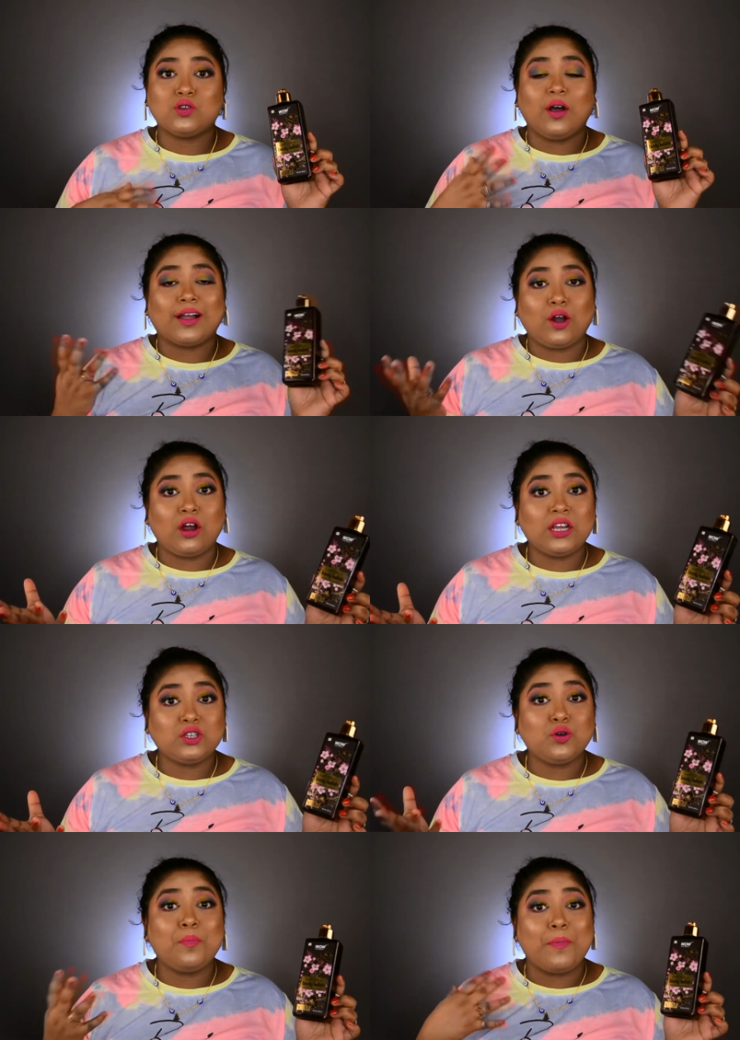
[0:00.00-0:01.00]
According
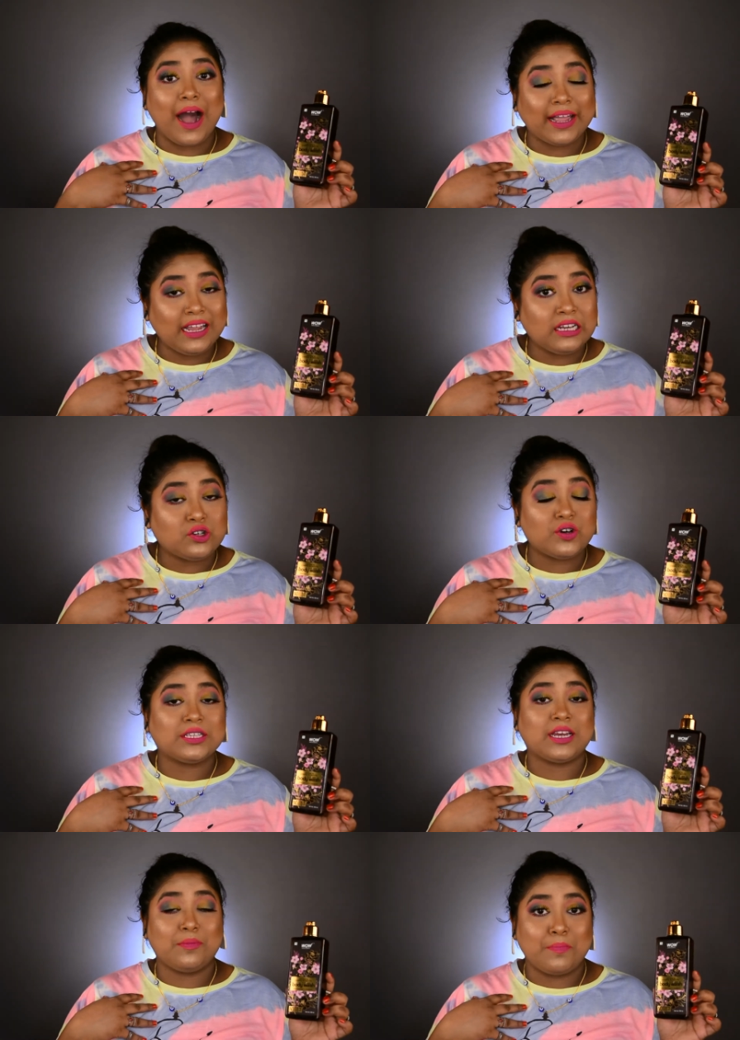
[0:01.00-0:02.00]
to my
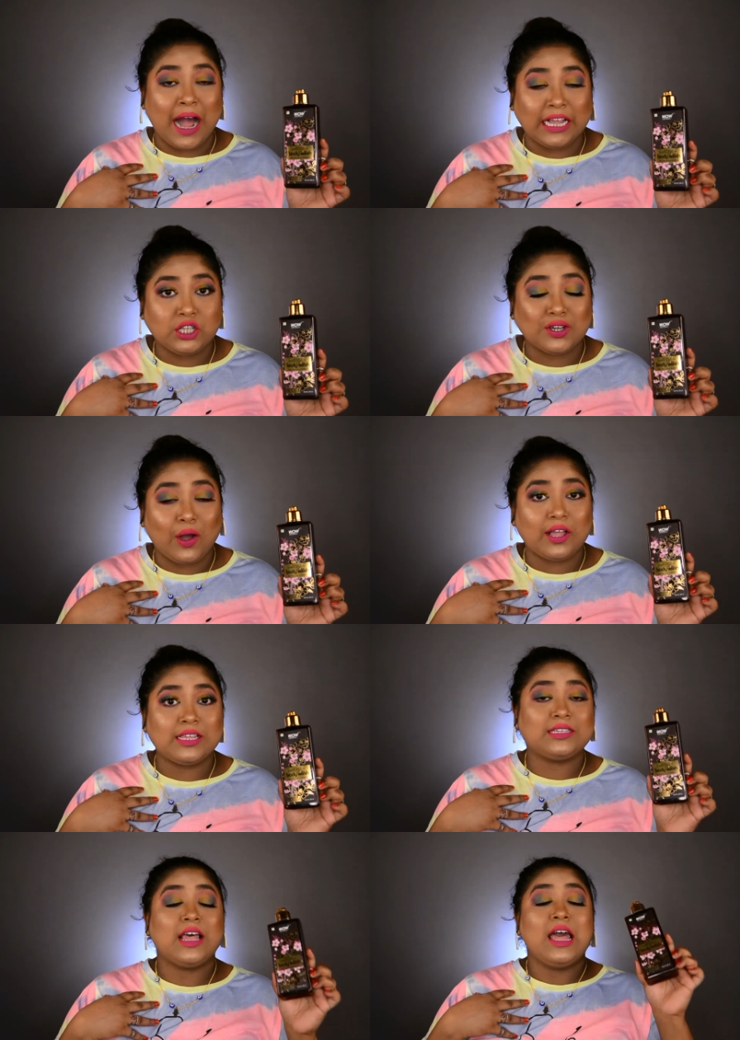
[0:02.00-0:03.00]
interest and my
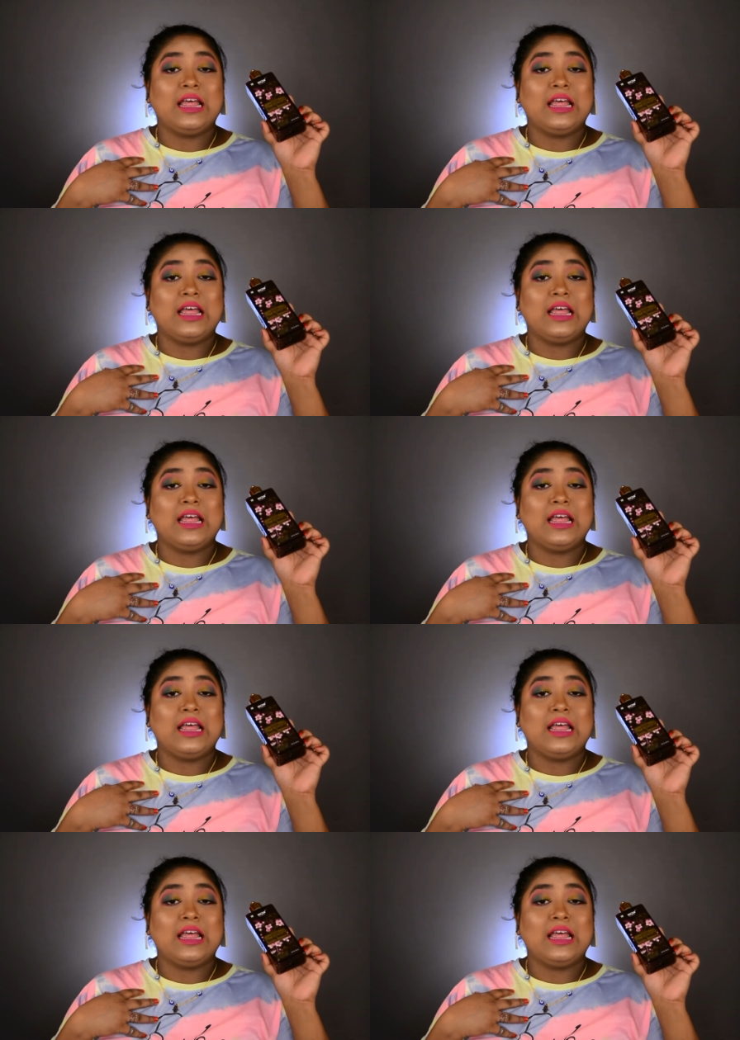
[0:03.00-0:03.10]
choice,